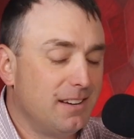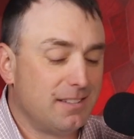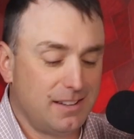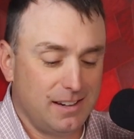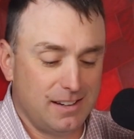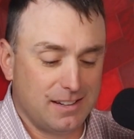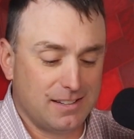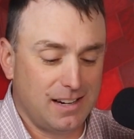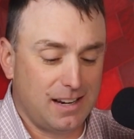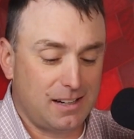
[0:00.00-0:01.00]
yeah, yeah, yeah,
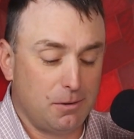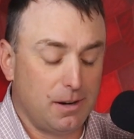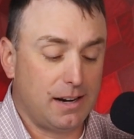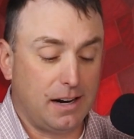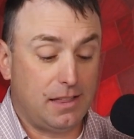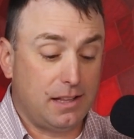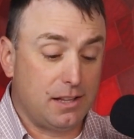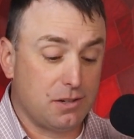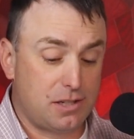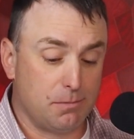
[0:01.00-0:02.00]
exactly. Well, and I think
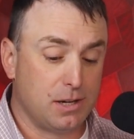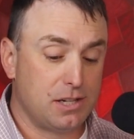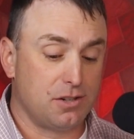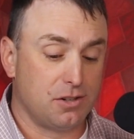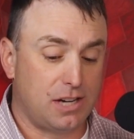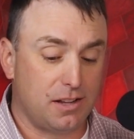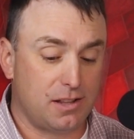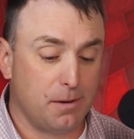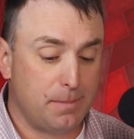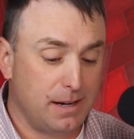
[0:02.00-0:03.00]
there's some research out
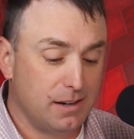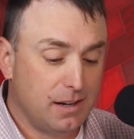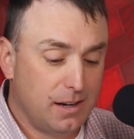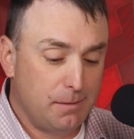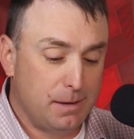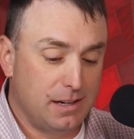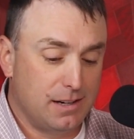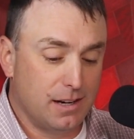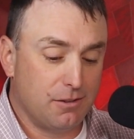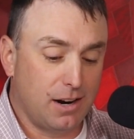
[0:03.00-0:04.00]
there being being
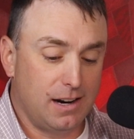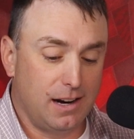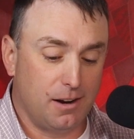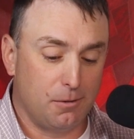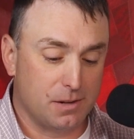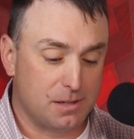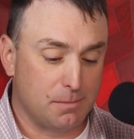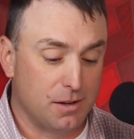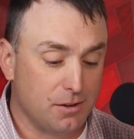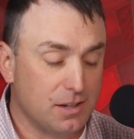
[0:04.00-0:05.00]
done right now with
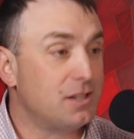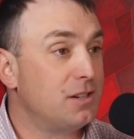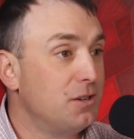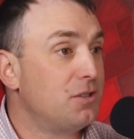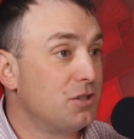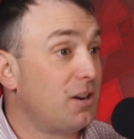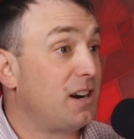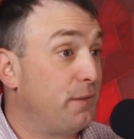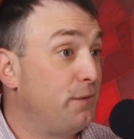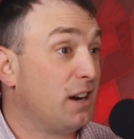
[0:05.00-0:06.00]
some other institutions
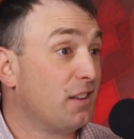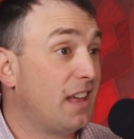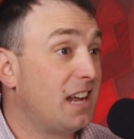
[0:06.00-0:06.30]
trying to figure